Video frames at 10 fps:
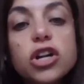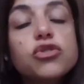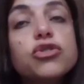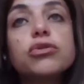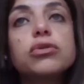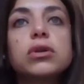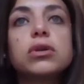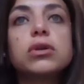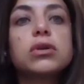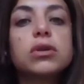It's not
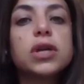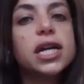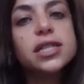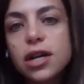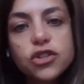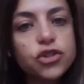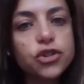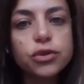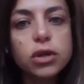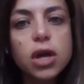true. It's
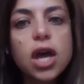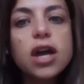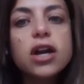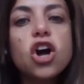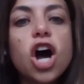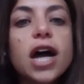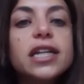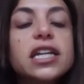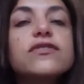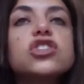not true.
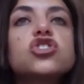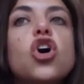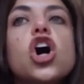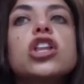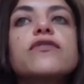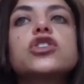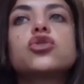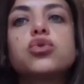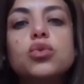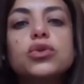God gives us
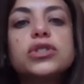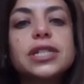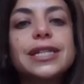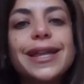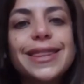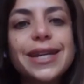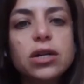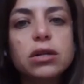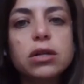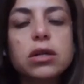all of the tools to
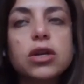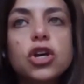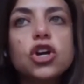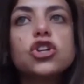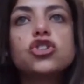get there,